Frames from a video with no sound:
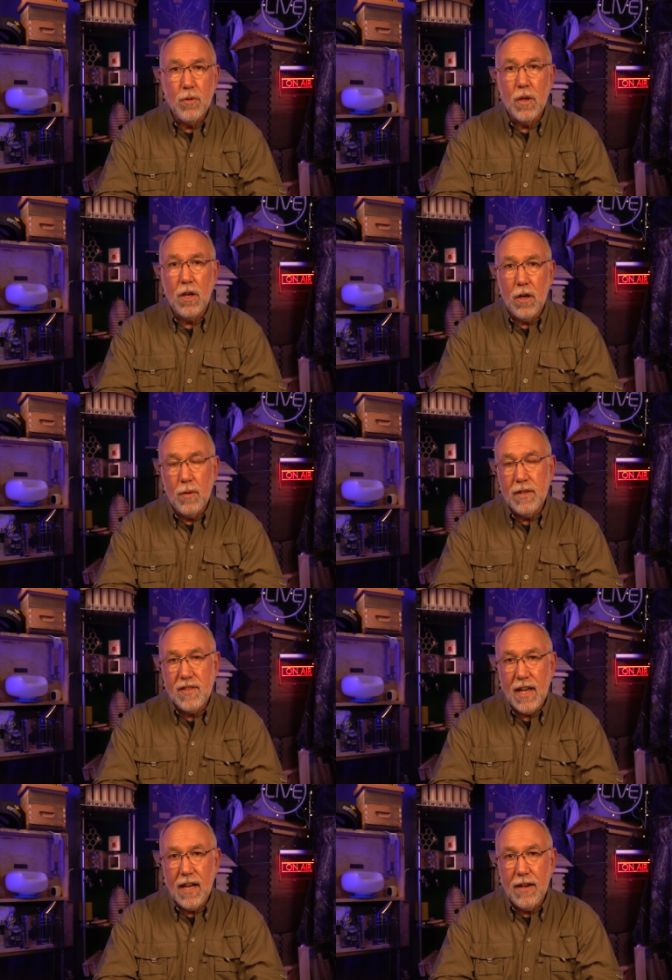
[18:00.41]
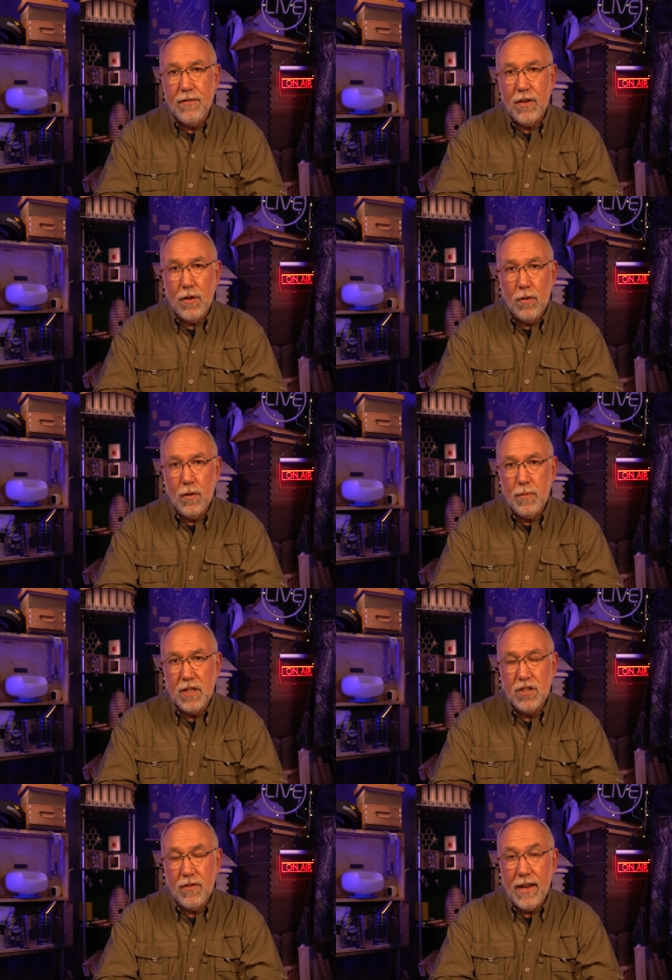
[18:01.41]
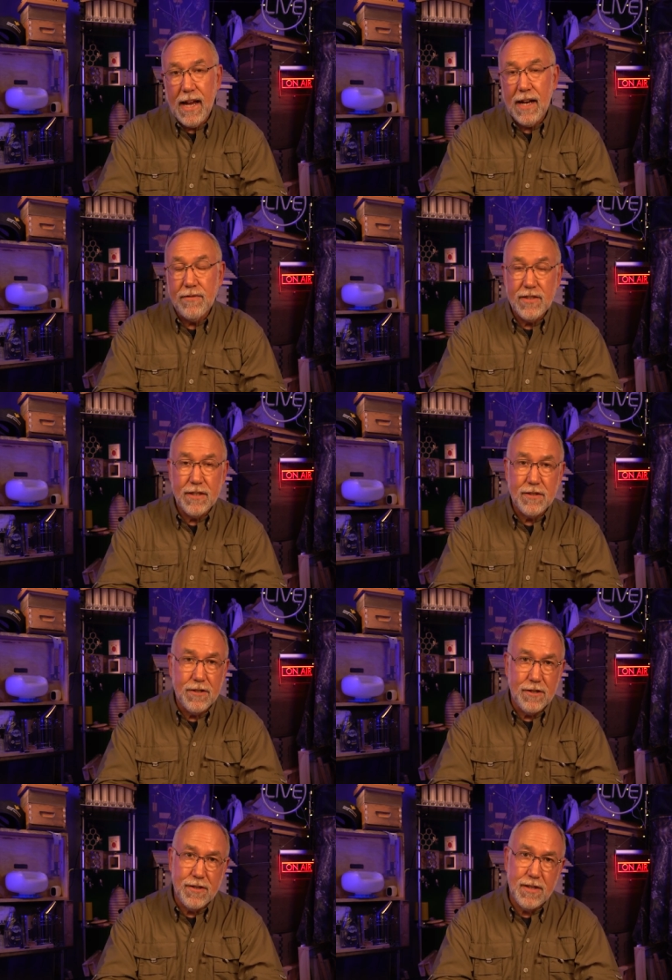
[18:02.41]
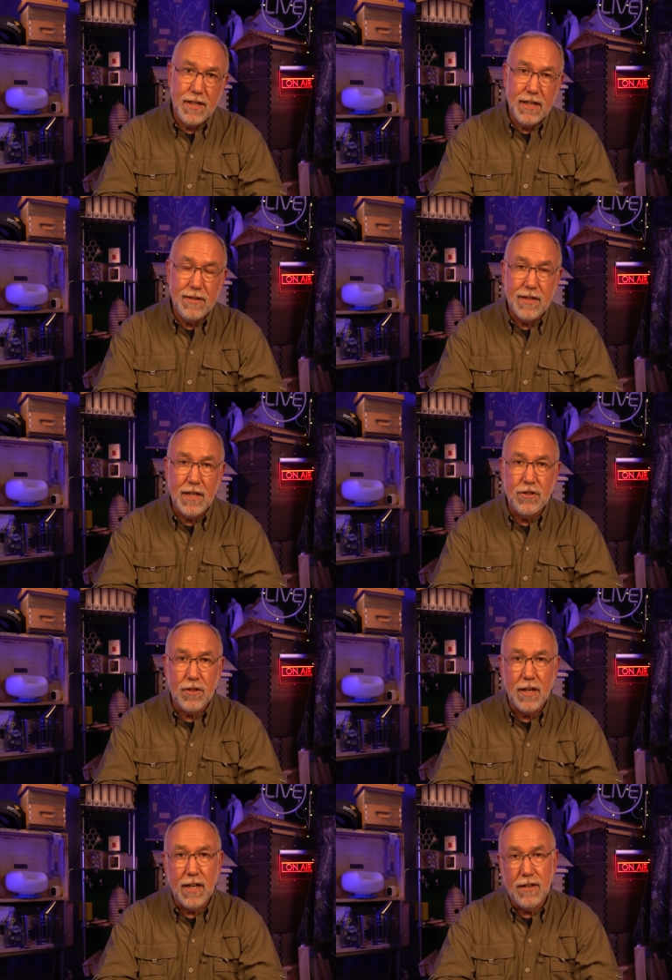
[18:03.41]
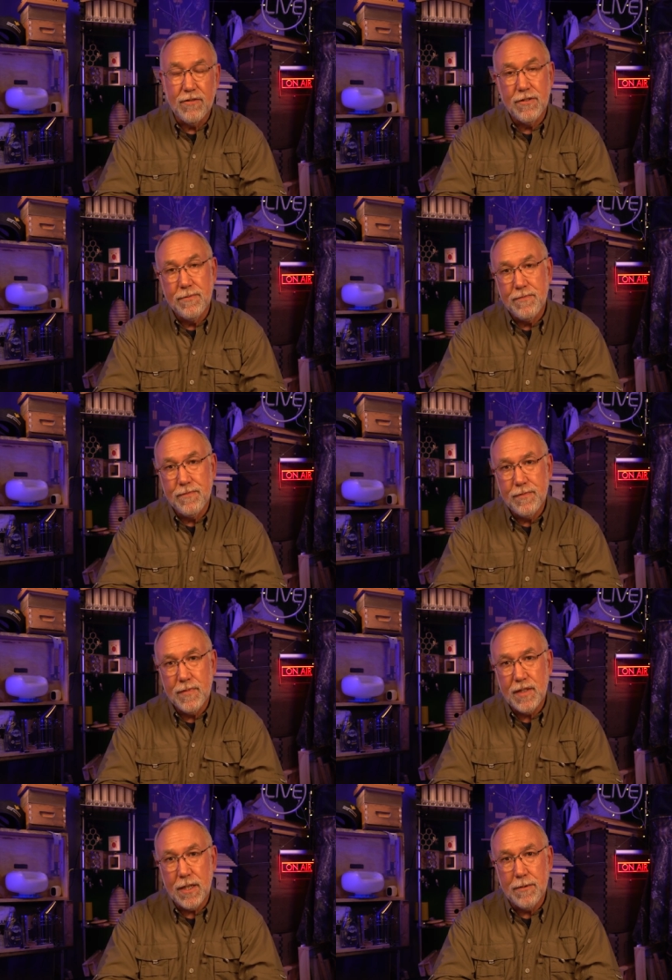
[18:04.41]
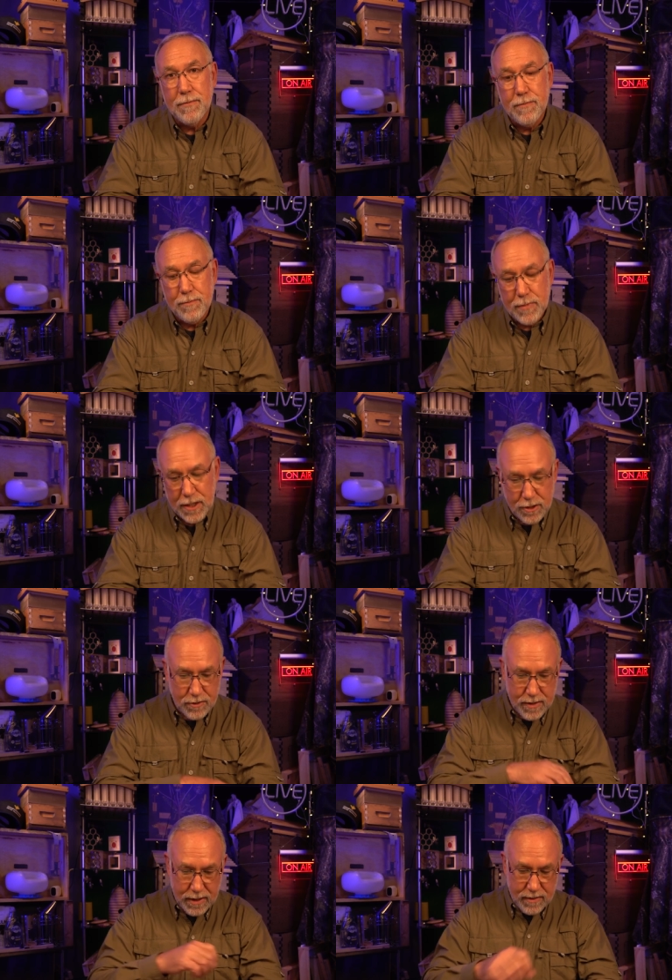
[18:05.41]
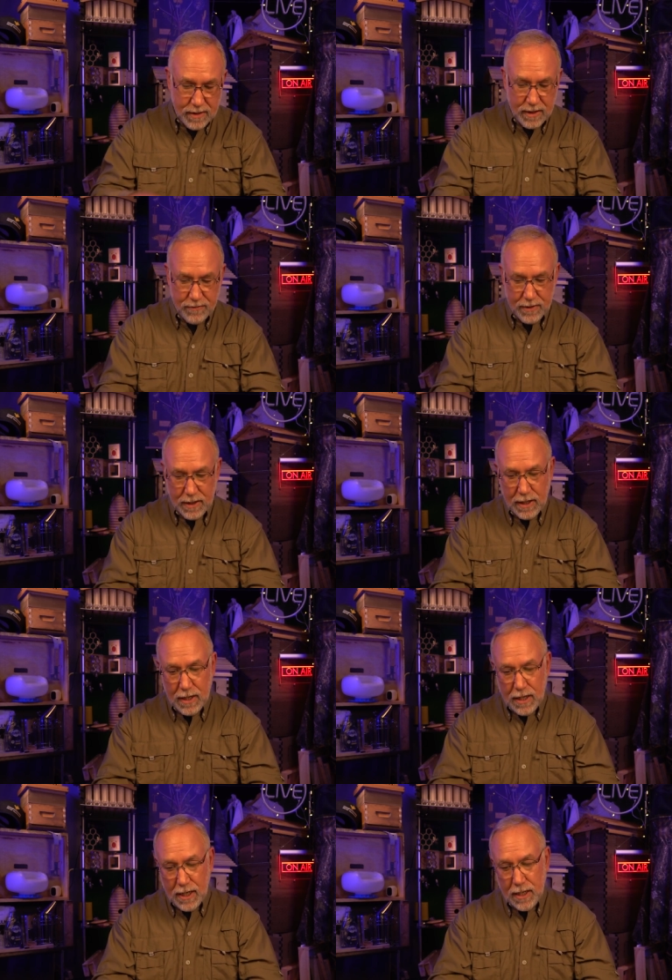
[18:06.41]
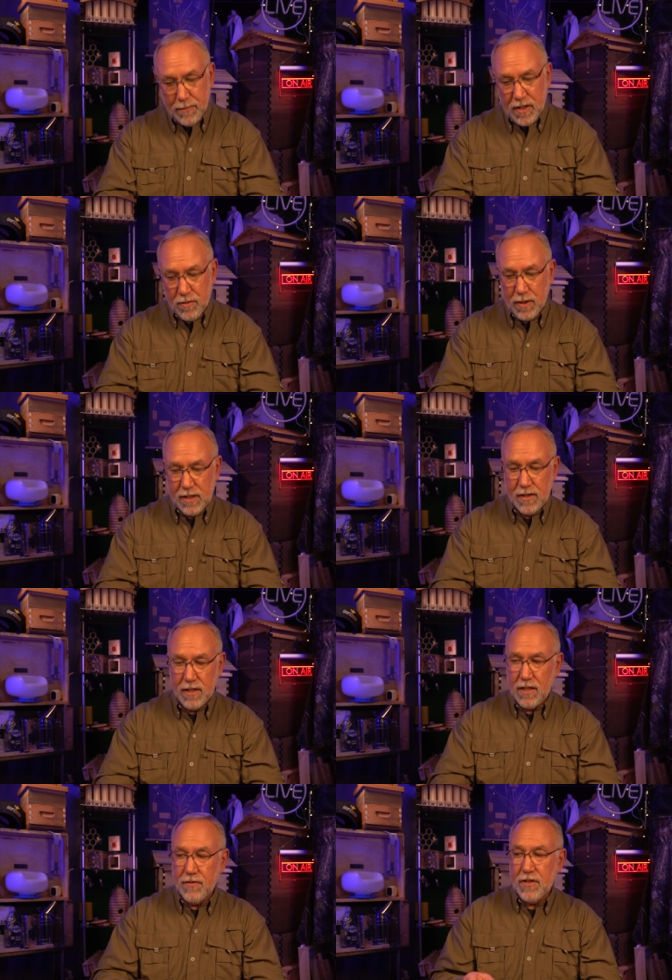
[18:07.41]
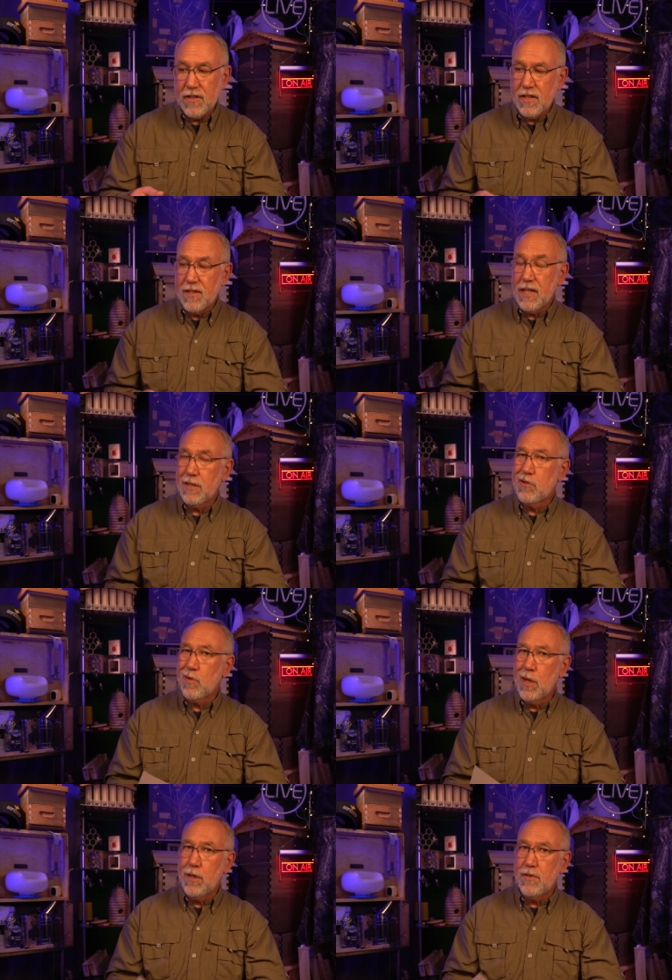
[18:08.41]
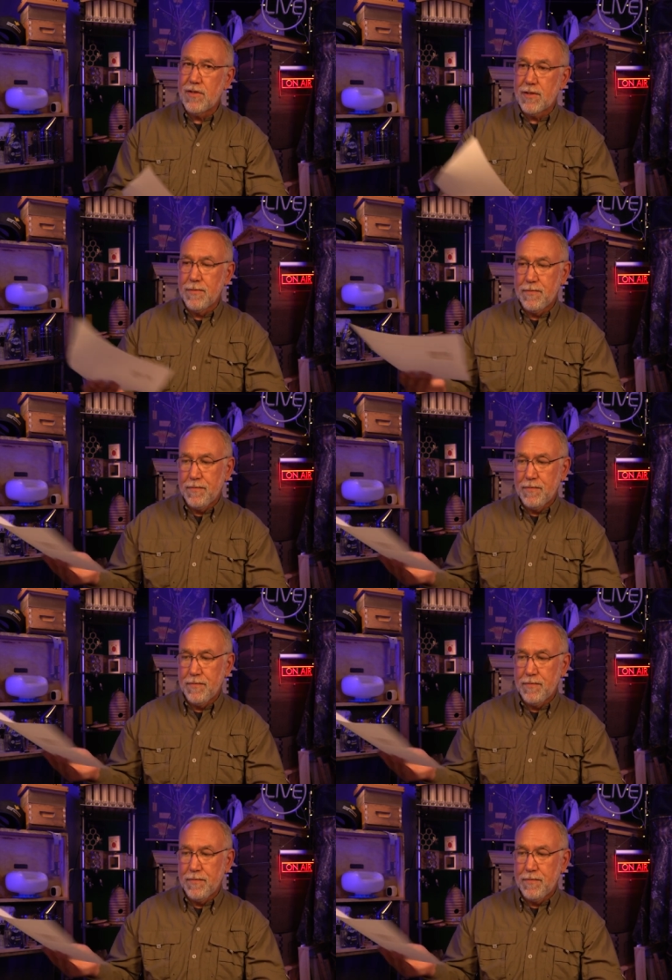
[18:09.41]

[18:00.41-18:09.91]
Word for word: you will always have a whole bunch of half sisters inside your hive. So pretty interesting stuff. And yep, that's why you see the differences. Now drones,